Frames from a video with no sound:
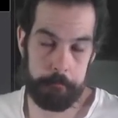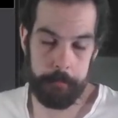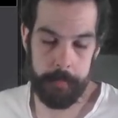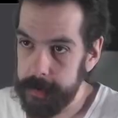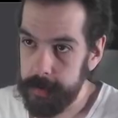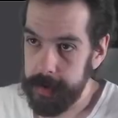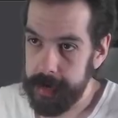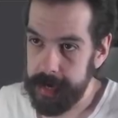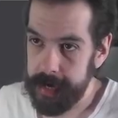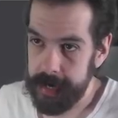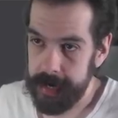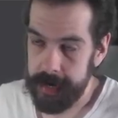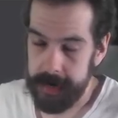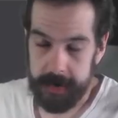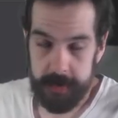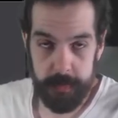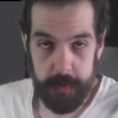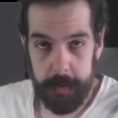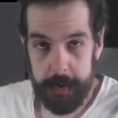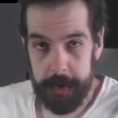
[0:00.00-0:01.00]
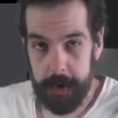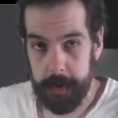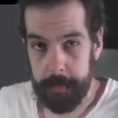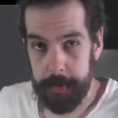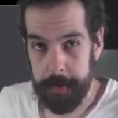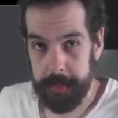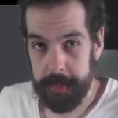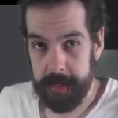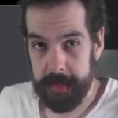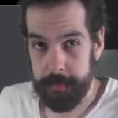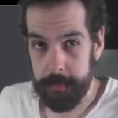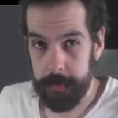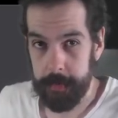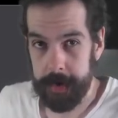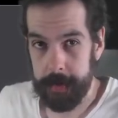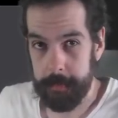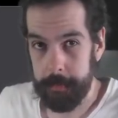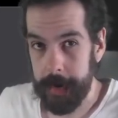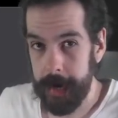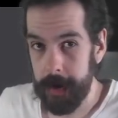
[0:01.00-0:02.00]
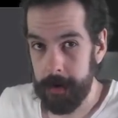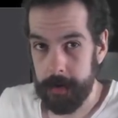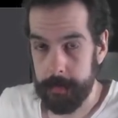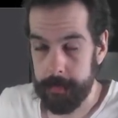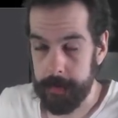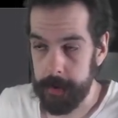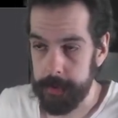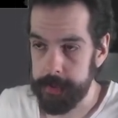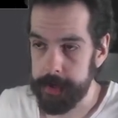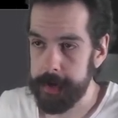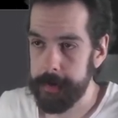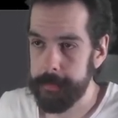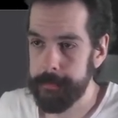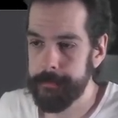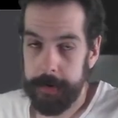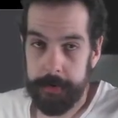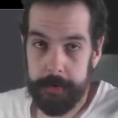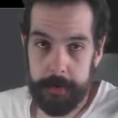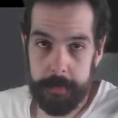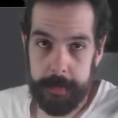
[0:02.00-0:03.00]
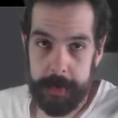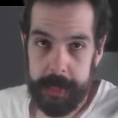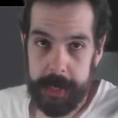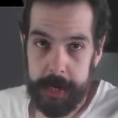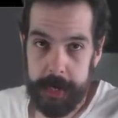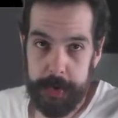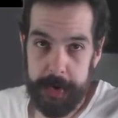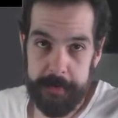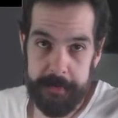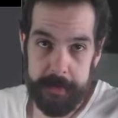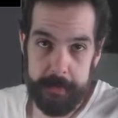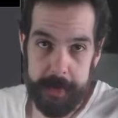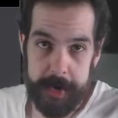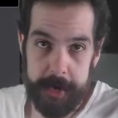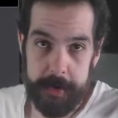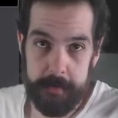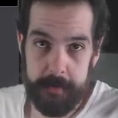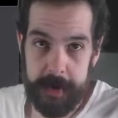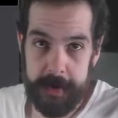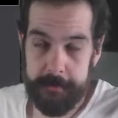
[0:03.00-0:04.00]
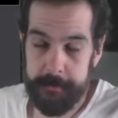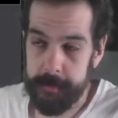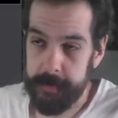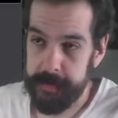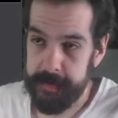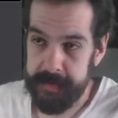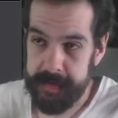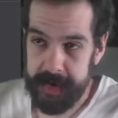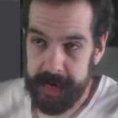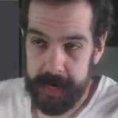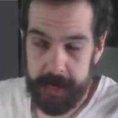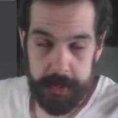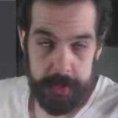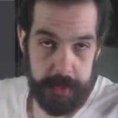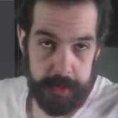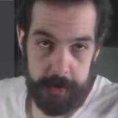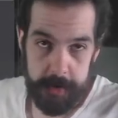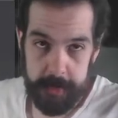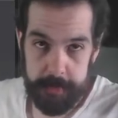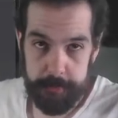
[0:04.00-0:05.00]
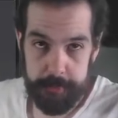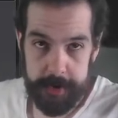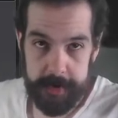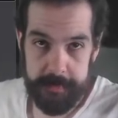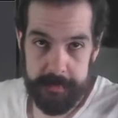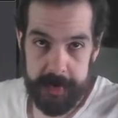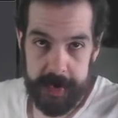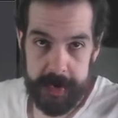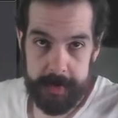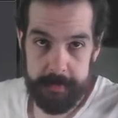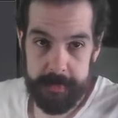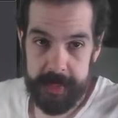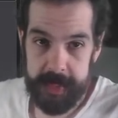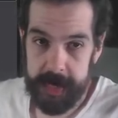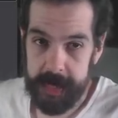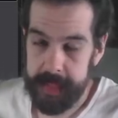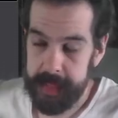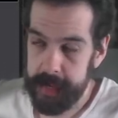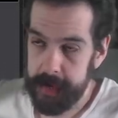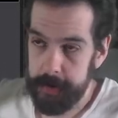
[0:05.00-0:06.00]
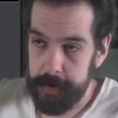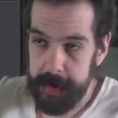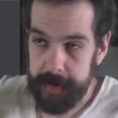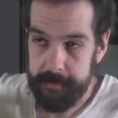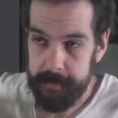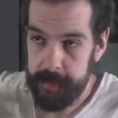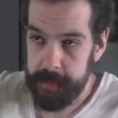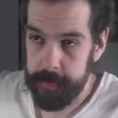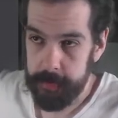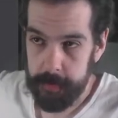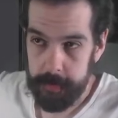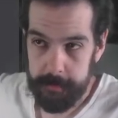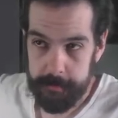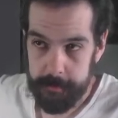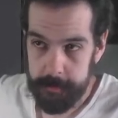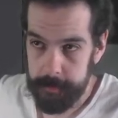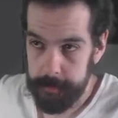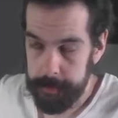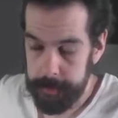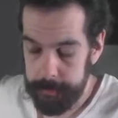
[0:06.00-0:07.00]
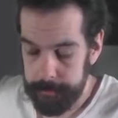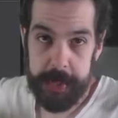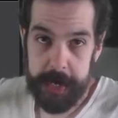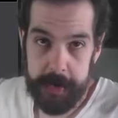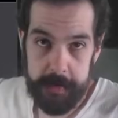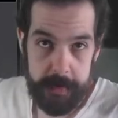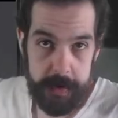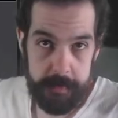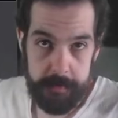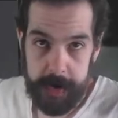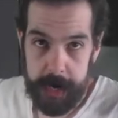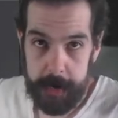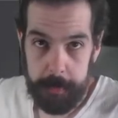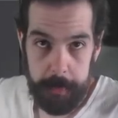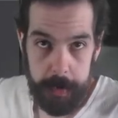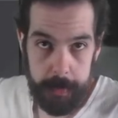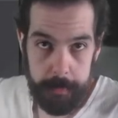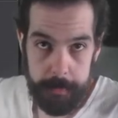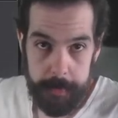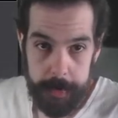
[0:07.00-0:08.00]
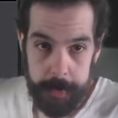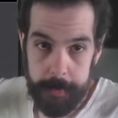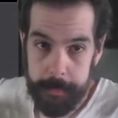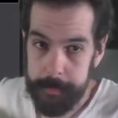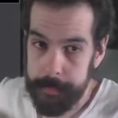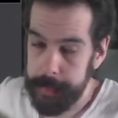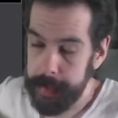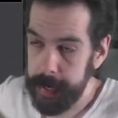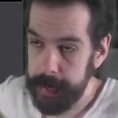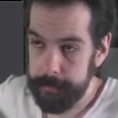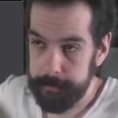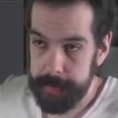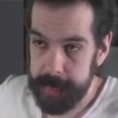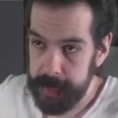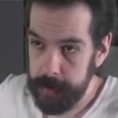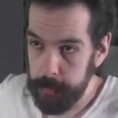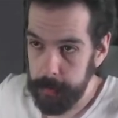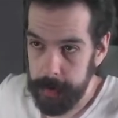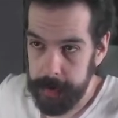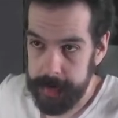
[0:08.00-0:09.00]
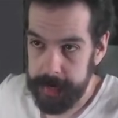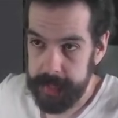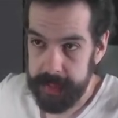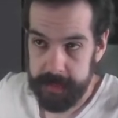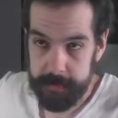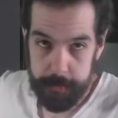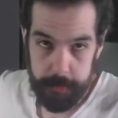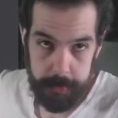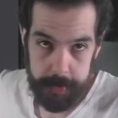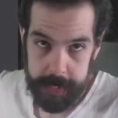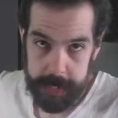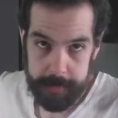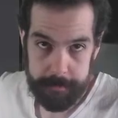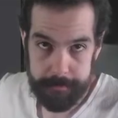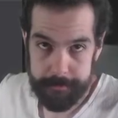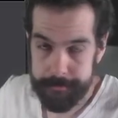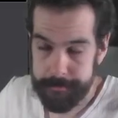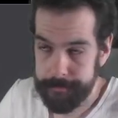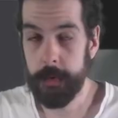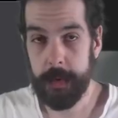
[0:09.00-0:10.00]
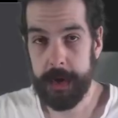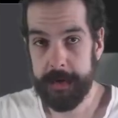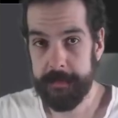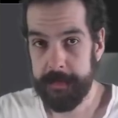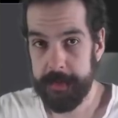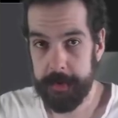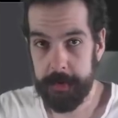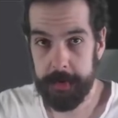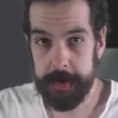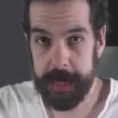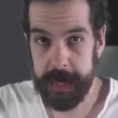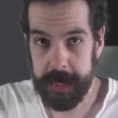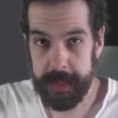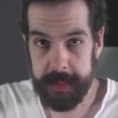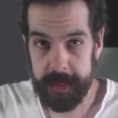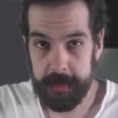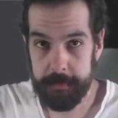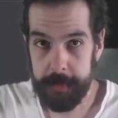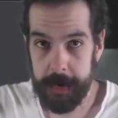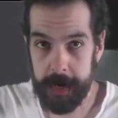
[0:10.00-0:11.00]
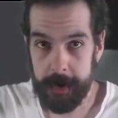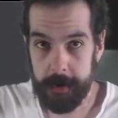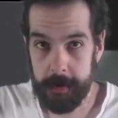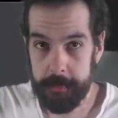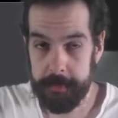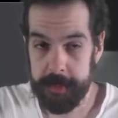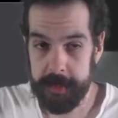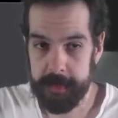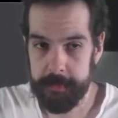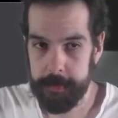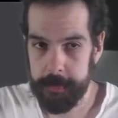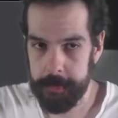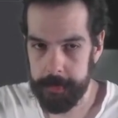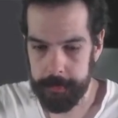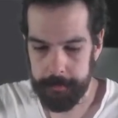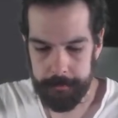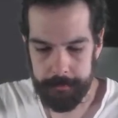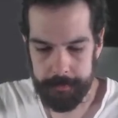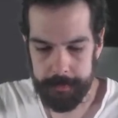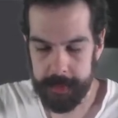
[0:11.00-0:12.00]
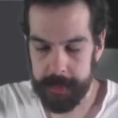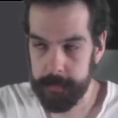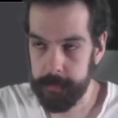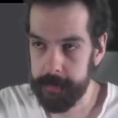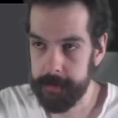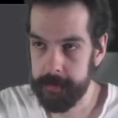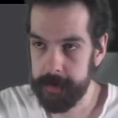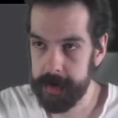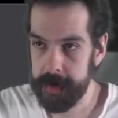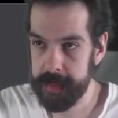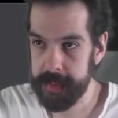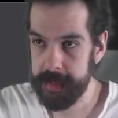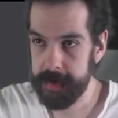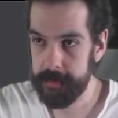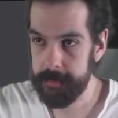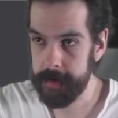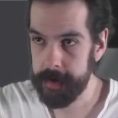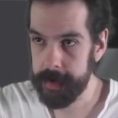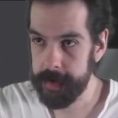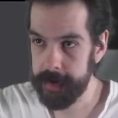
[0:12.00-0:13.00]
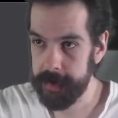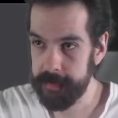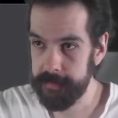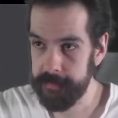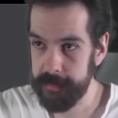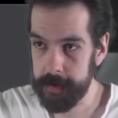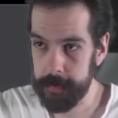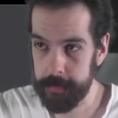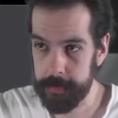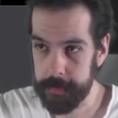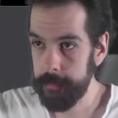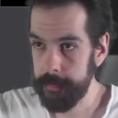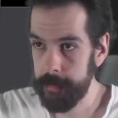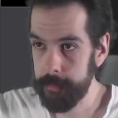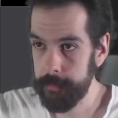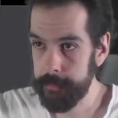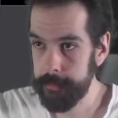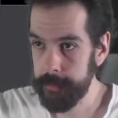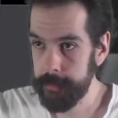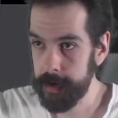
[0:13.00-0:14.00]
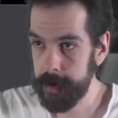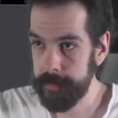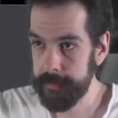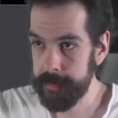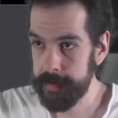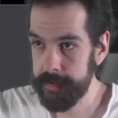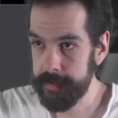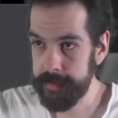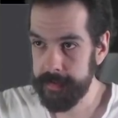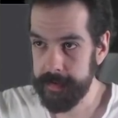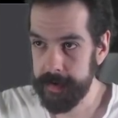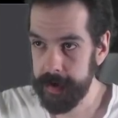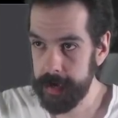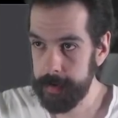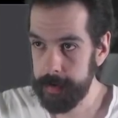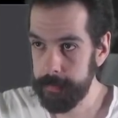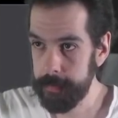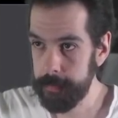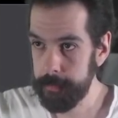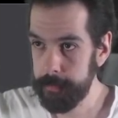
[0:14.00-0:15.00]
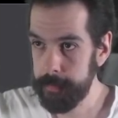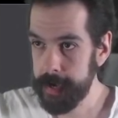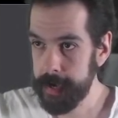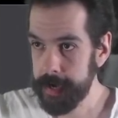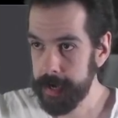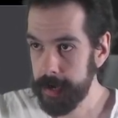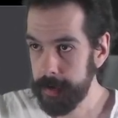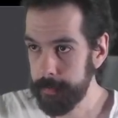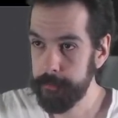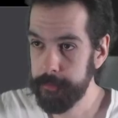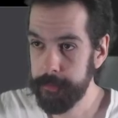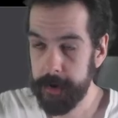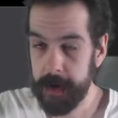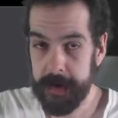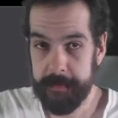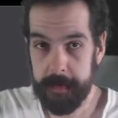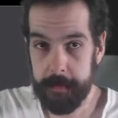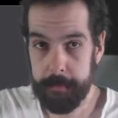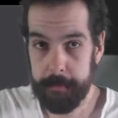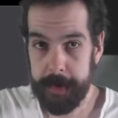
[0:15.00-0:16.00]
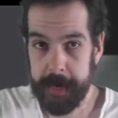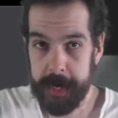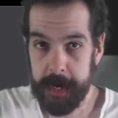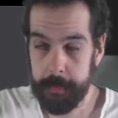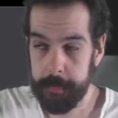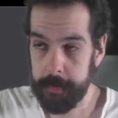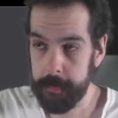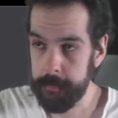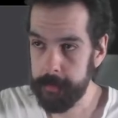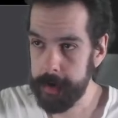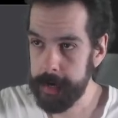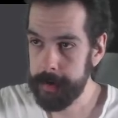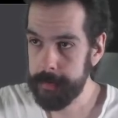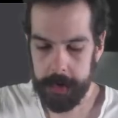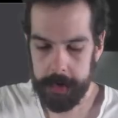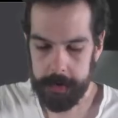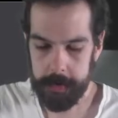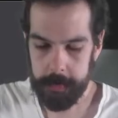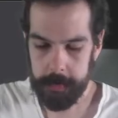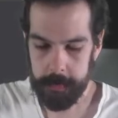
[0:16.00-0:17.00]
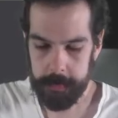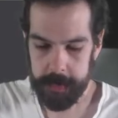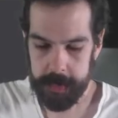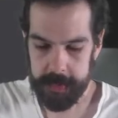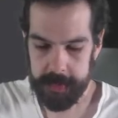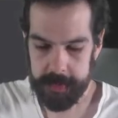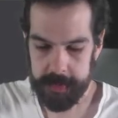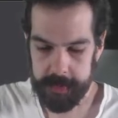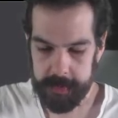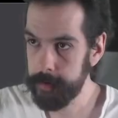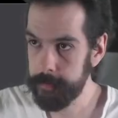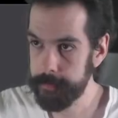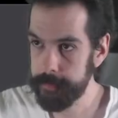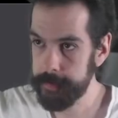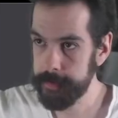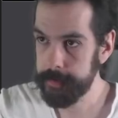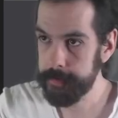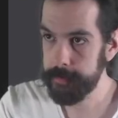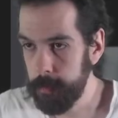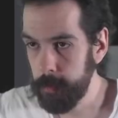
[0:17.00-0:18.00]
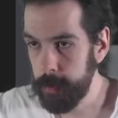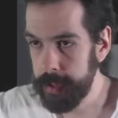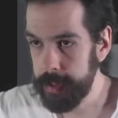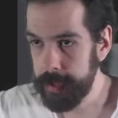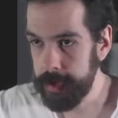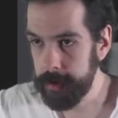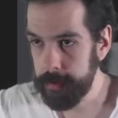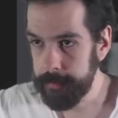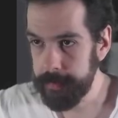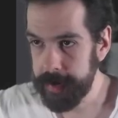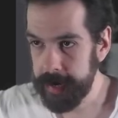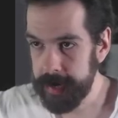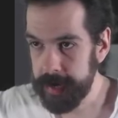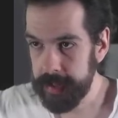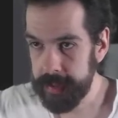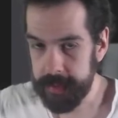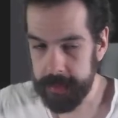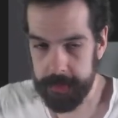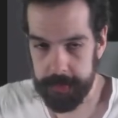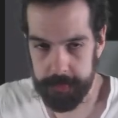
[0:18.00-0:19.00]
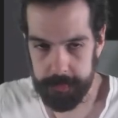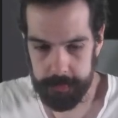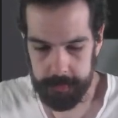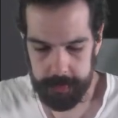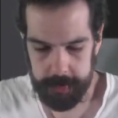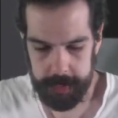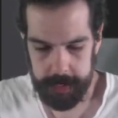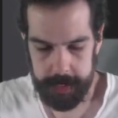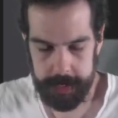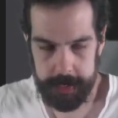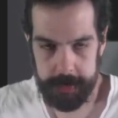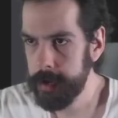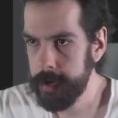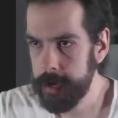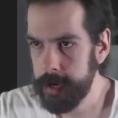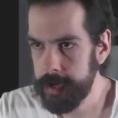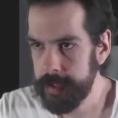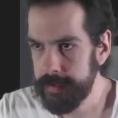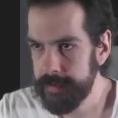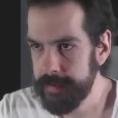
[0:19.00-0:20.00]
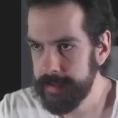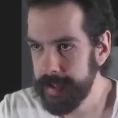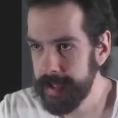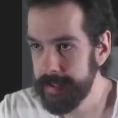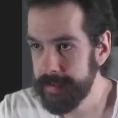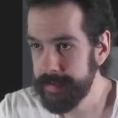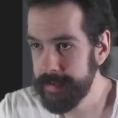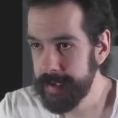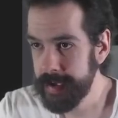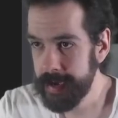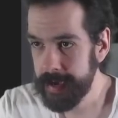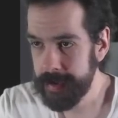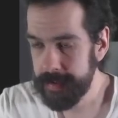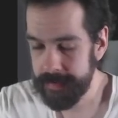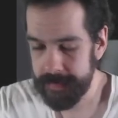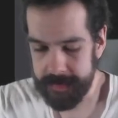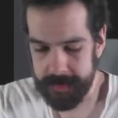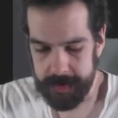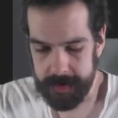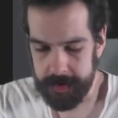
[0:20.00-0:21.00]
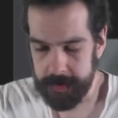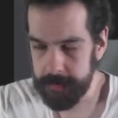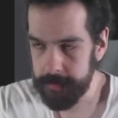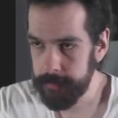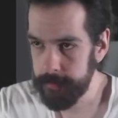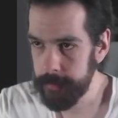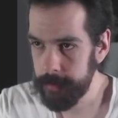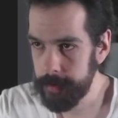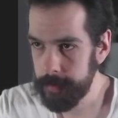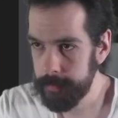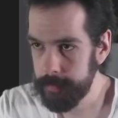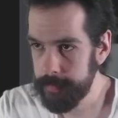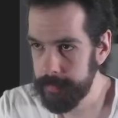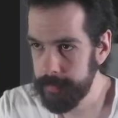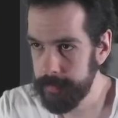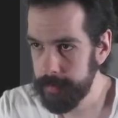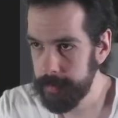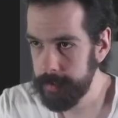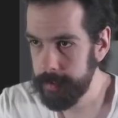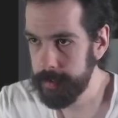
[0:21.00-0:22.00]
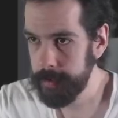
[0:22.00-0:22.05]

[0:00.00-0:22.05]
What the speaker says: So here is where we got to put the spawning power up logic. Now normally you'd have to make a reference to each of those prefabs, and then you'd have to sort through the generate a random number and pick one and spawn it in. So all we have to do to get these power ups to spawn is we create a serialized field of a private type pickup, a private pickup array. We're going to call this drops. And then when the object is destroyed, we want to instantiate drops.